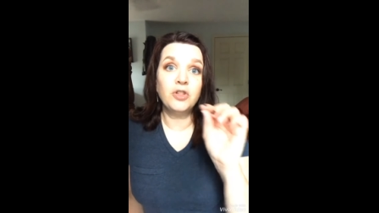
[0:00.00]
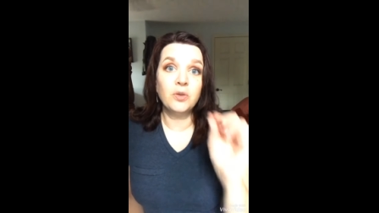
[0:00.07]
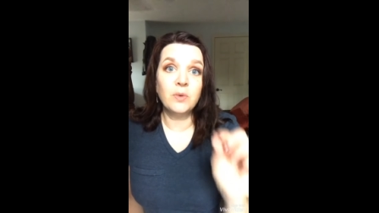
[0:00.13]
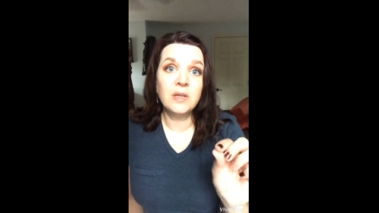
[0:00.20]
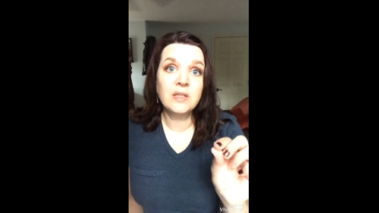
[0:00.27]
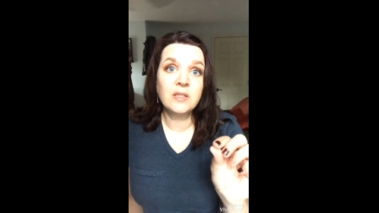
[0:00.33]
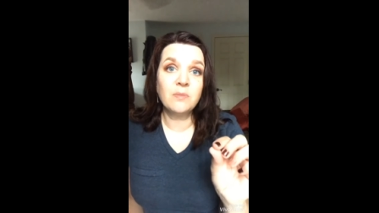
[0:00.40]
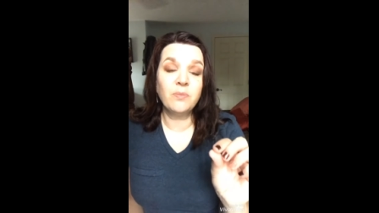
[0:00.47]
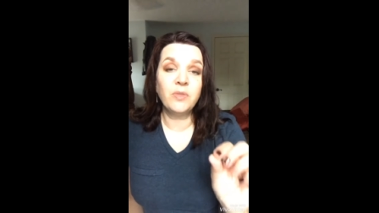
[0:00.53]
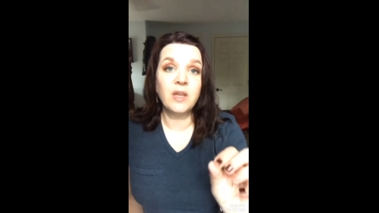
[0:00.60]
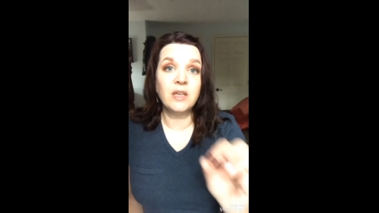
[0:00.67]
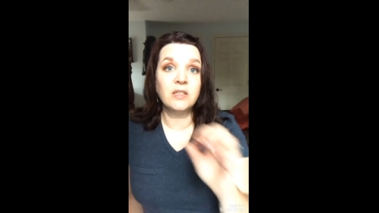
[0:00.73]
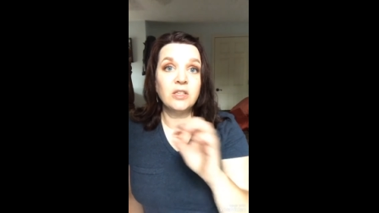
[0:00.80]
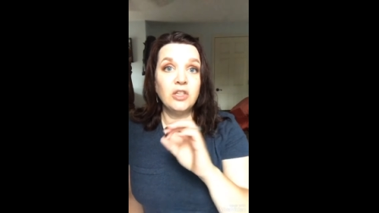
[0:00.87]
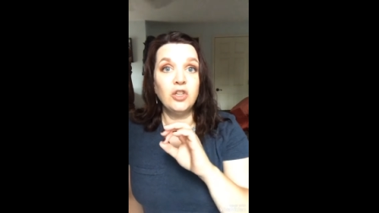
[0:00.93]
doing some
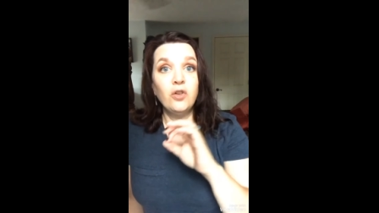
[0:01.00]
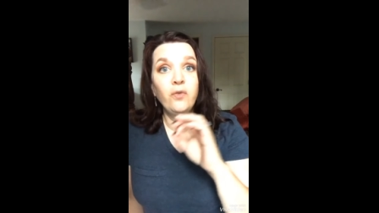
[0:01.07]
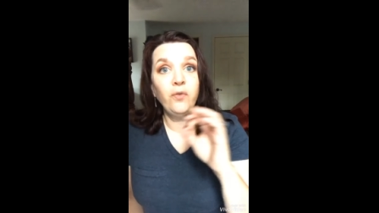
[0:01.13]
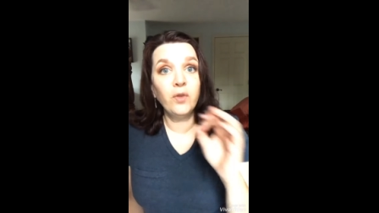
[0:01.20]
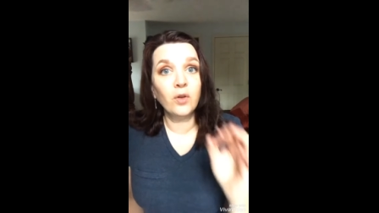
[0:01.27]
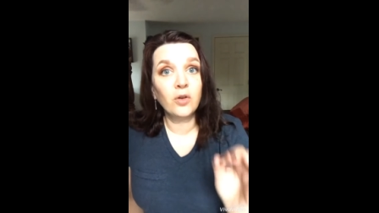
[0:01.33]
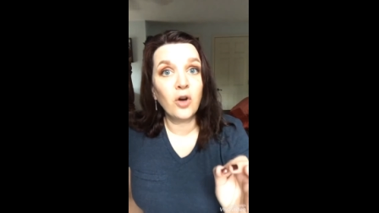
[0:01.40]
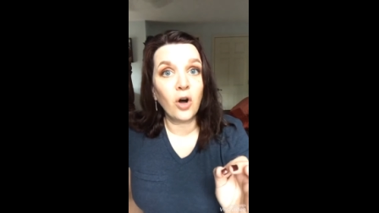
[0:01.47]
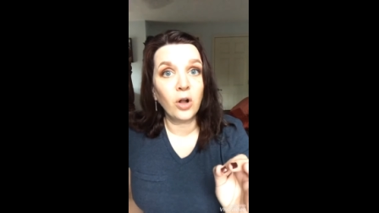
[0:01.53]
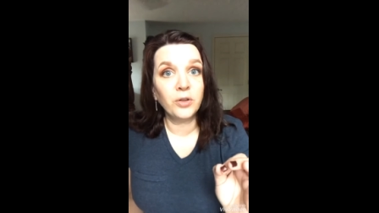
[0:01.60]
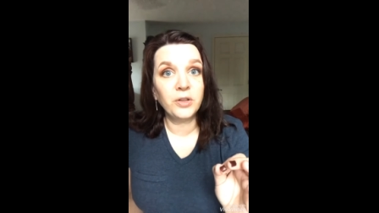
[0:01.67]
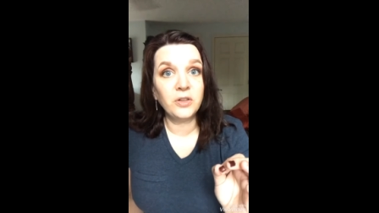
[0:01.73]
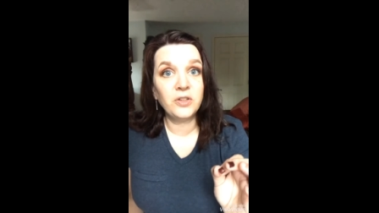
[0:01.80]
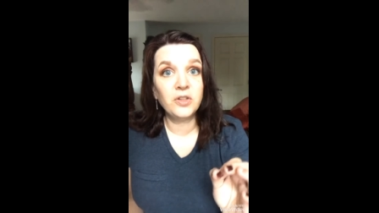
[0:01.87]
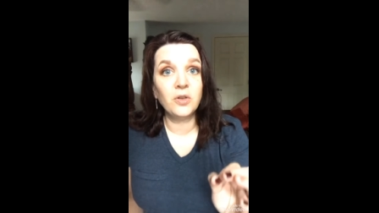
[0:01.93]
things that you feel
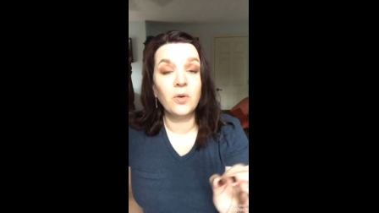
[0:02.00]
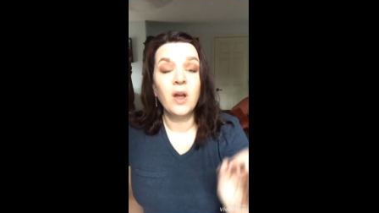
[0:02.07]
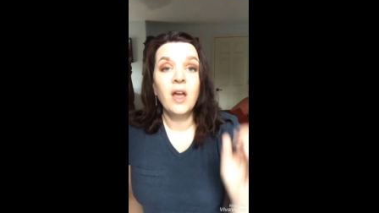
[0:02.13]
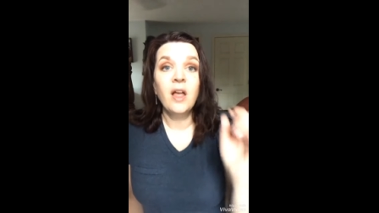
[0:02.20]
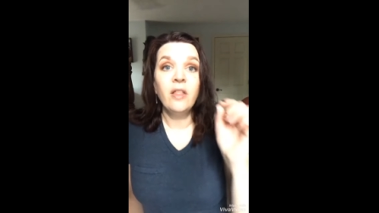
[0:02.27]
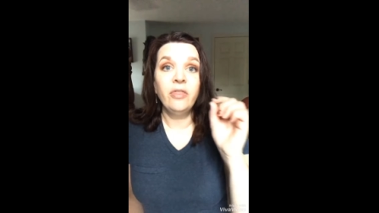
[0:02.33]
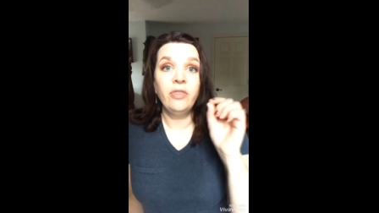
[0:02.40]
called to do,